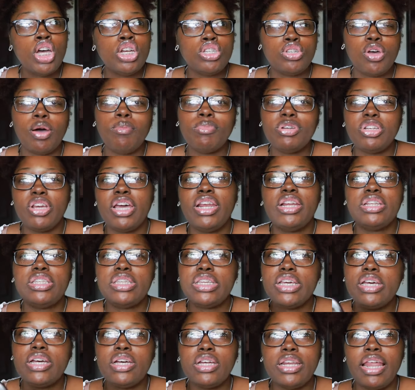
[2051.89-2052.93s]
So I'm gonna try to
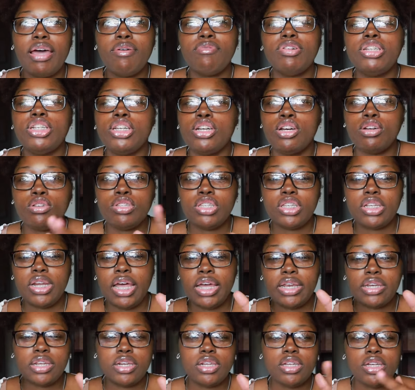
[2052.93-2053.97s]
tell her like we should go to
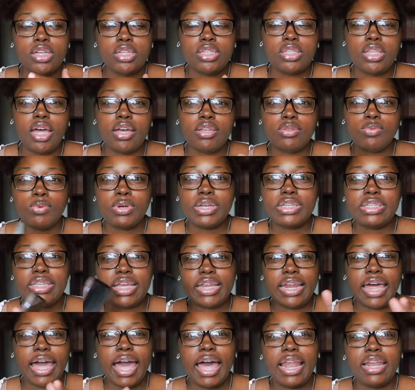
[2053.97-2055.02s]
like the little stops where it
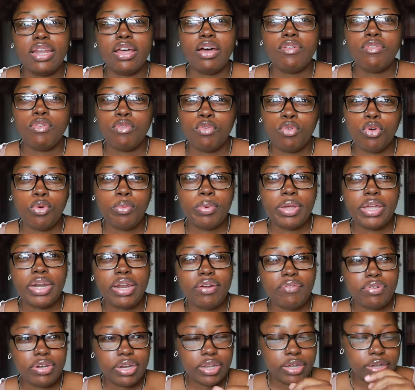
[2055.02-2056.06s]
say like I love Aruba and
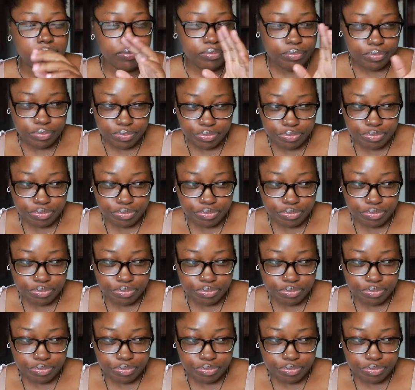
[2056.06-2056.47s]
everything.